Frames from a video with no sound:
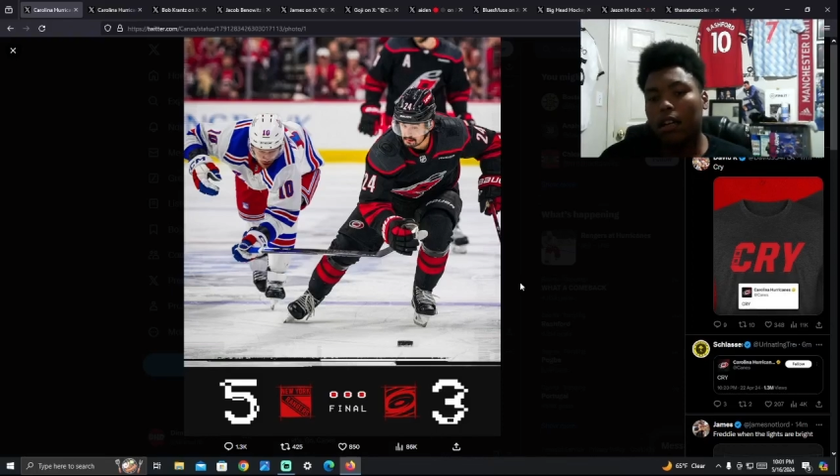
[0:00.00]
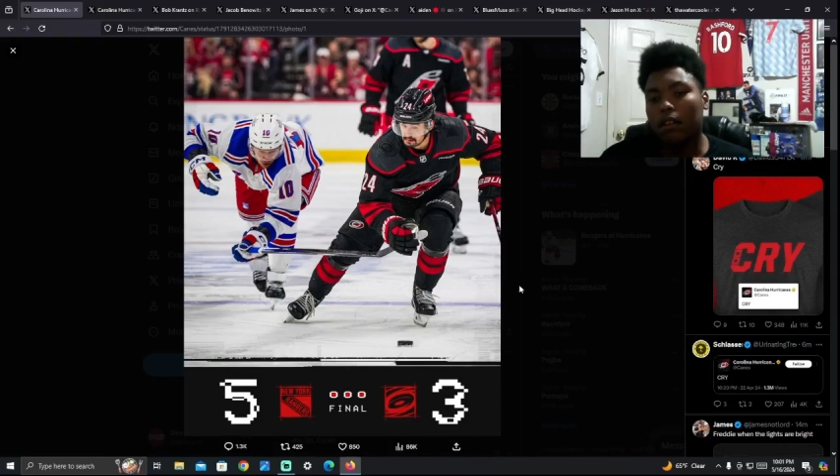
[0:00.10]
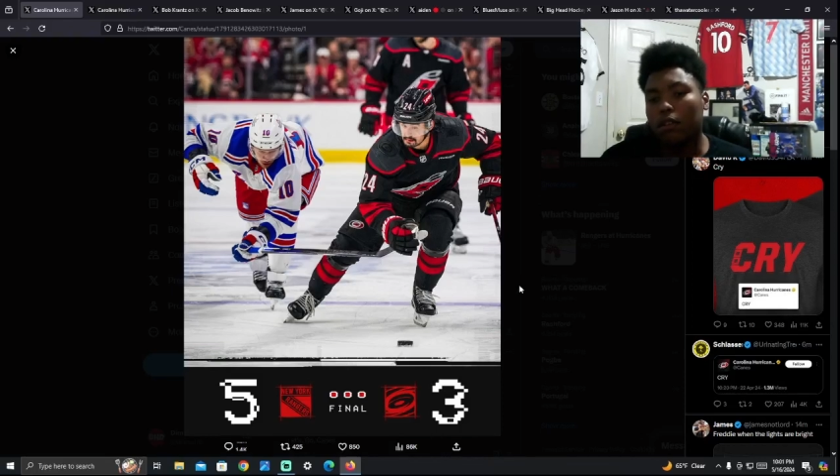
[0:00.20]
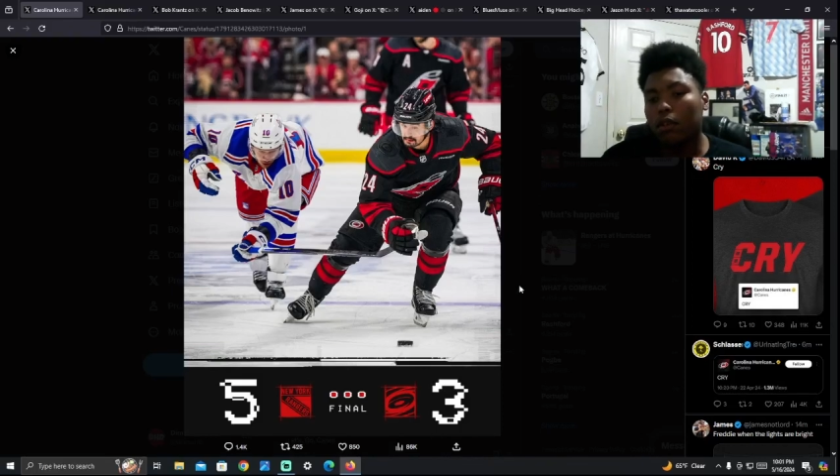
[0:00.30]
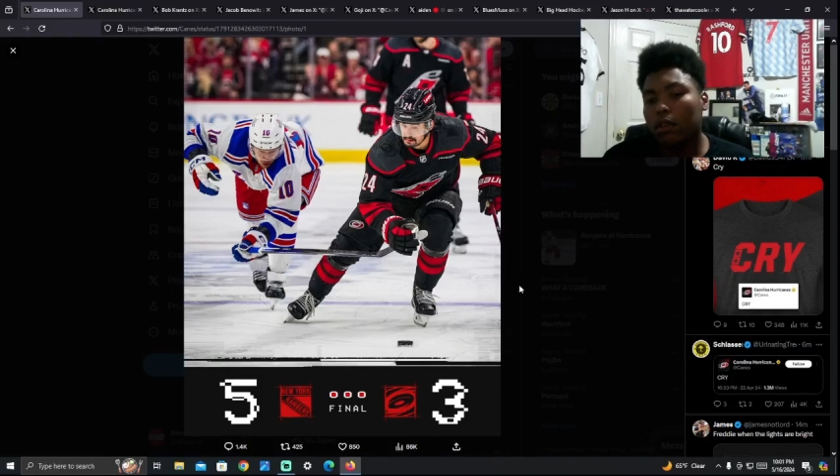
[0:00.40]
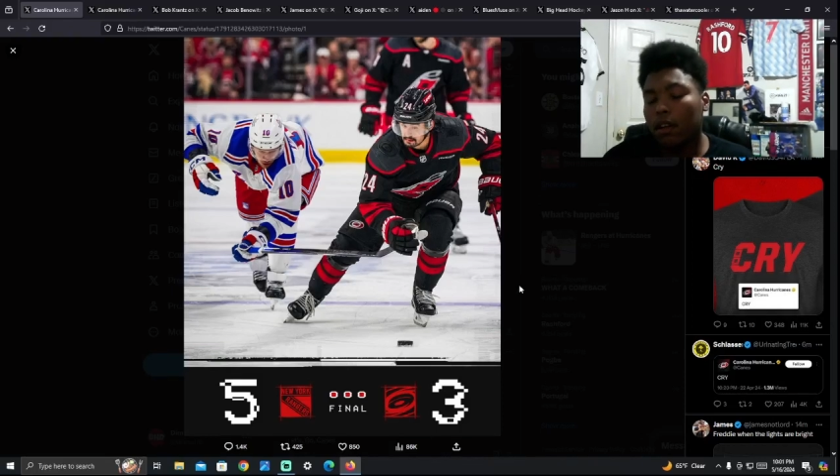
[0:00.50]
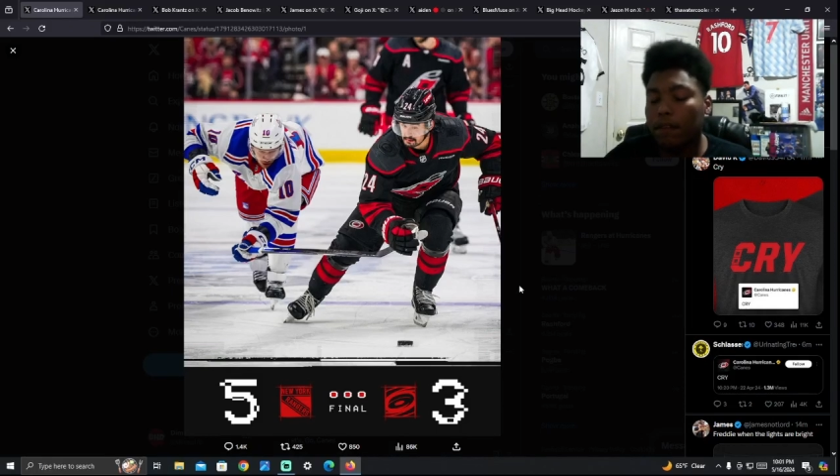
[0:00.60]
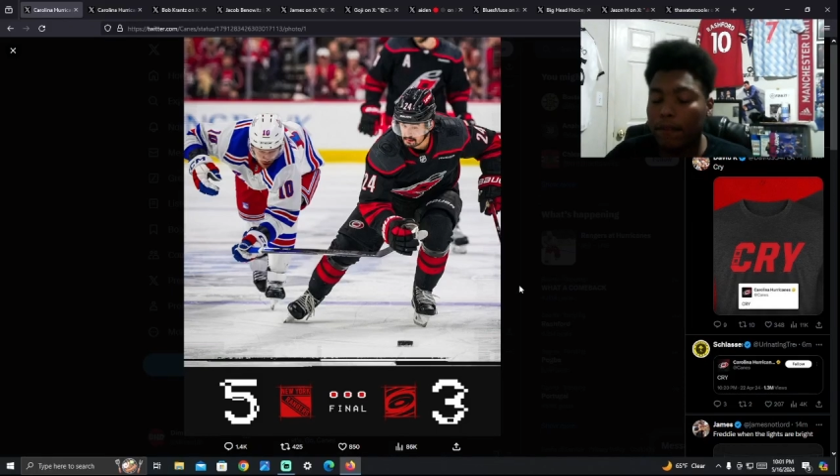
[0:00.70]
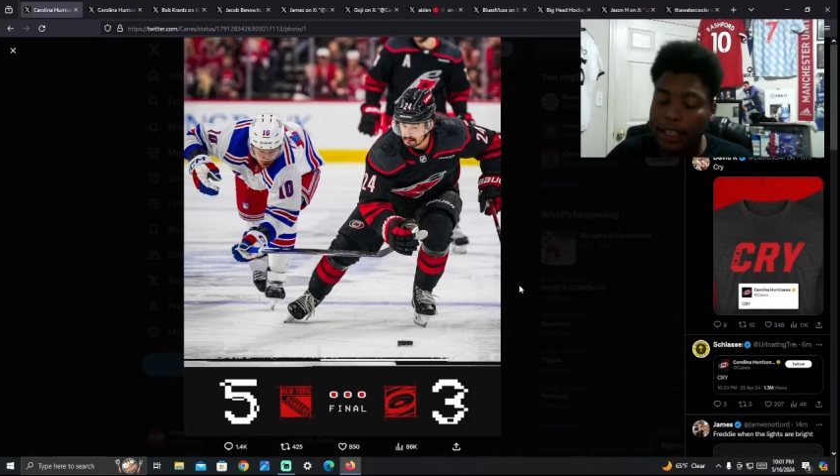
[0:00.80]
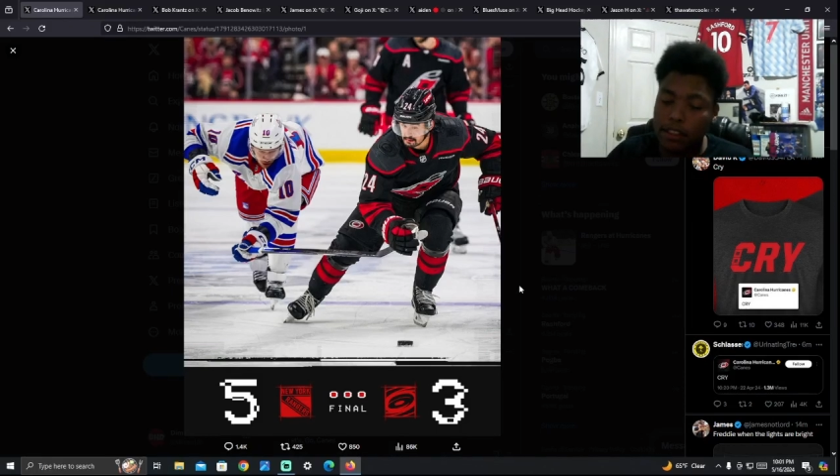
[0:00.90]
New York
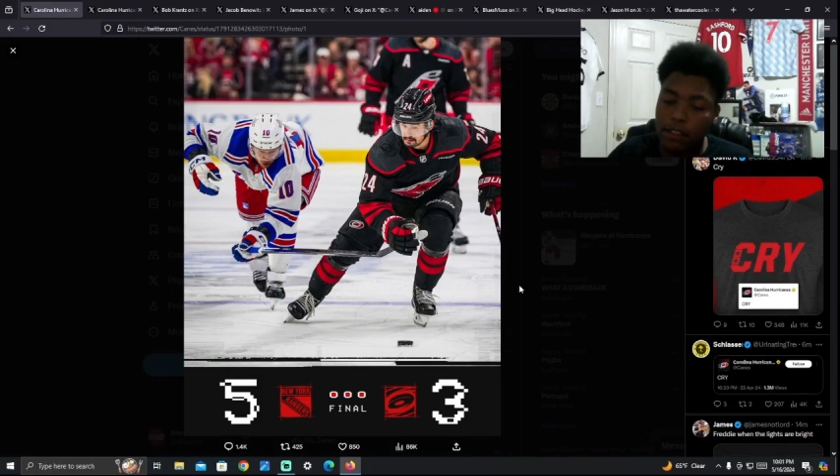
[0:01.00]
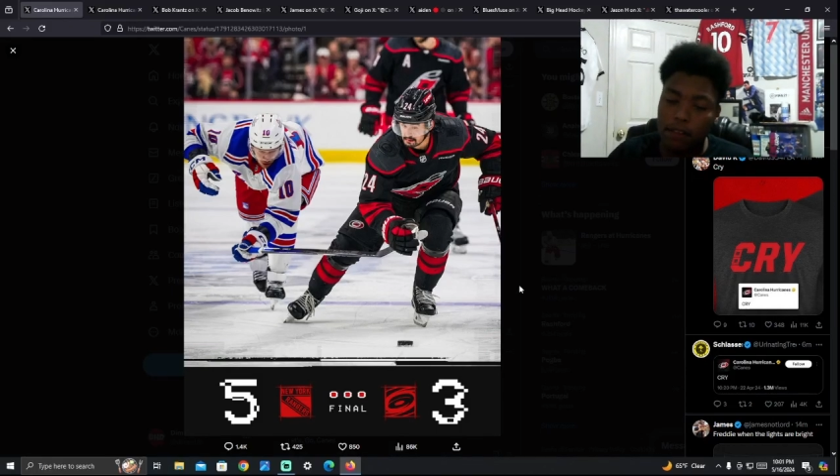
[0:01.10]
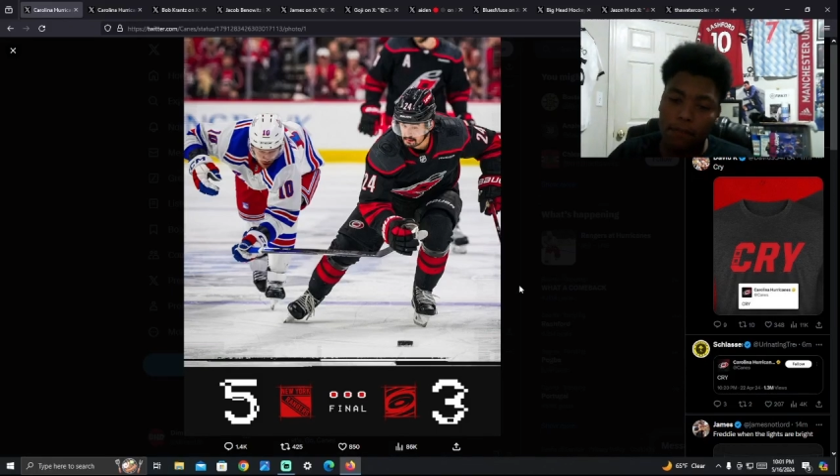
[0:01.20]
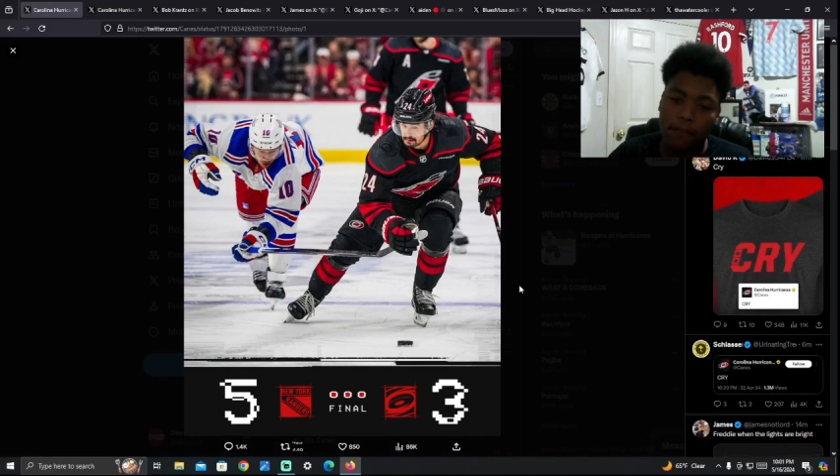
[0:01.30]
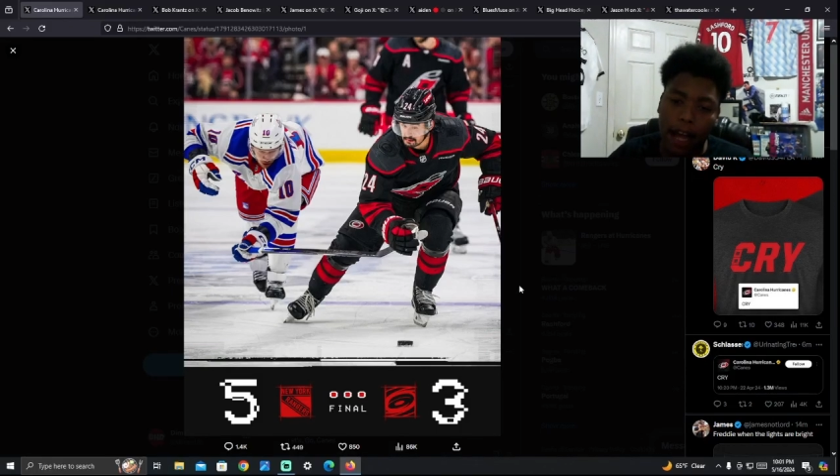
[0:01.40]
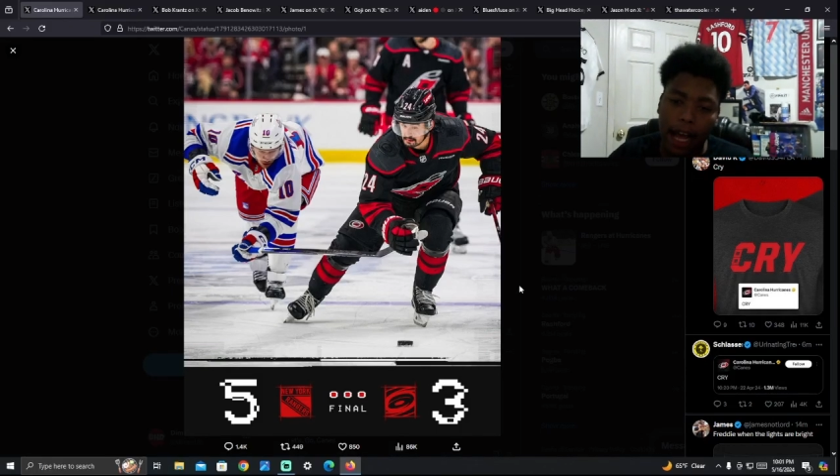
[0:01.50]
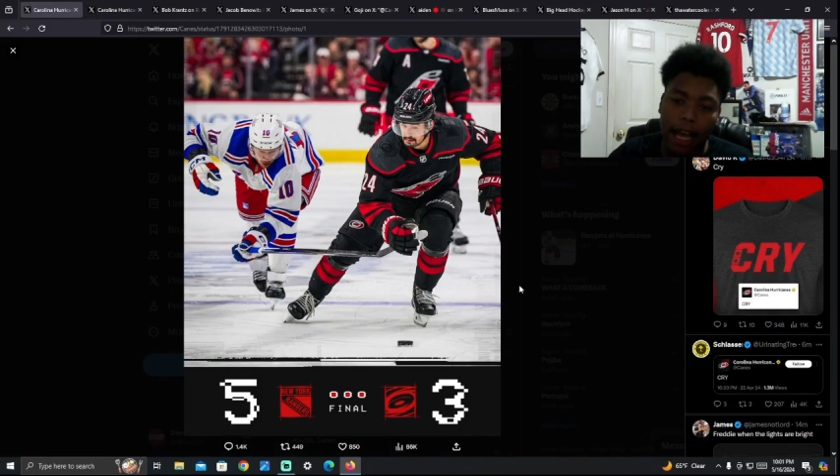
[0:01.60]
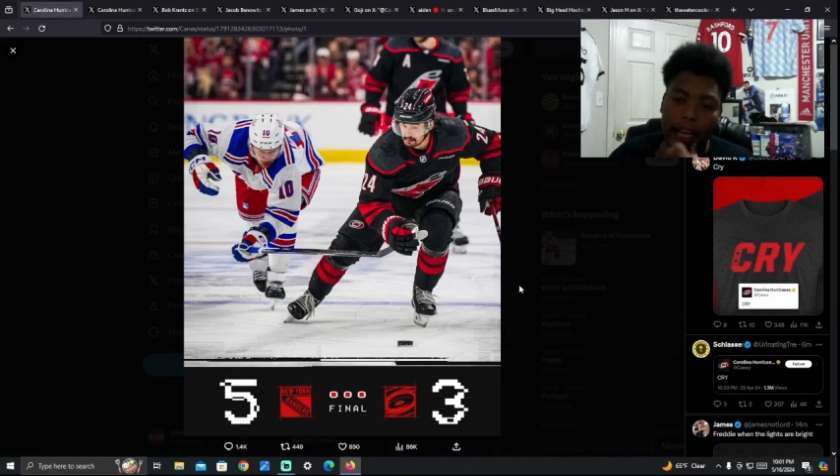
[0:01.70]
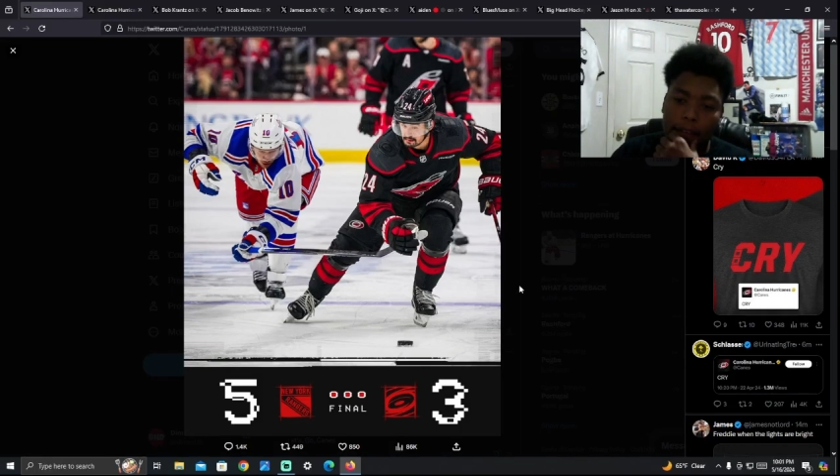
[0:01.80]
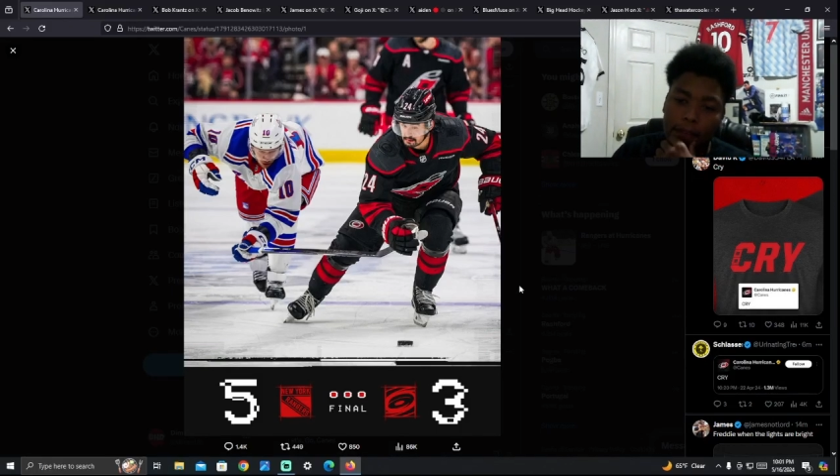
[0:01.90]
Rangers
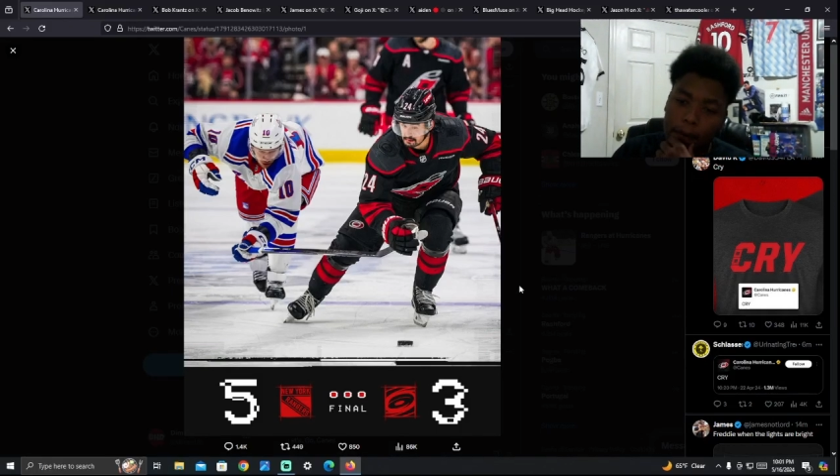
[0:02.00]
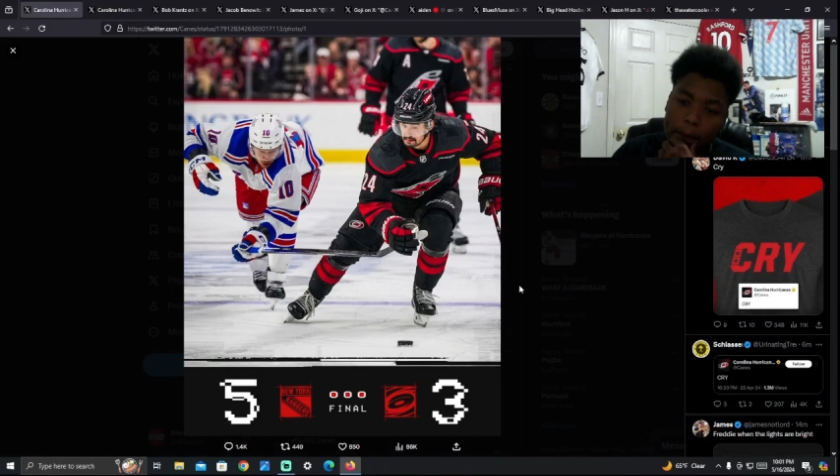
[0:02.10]
5,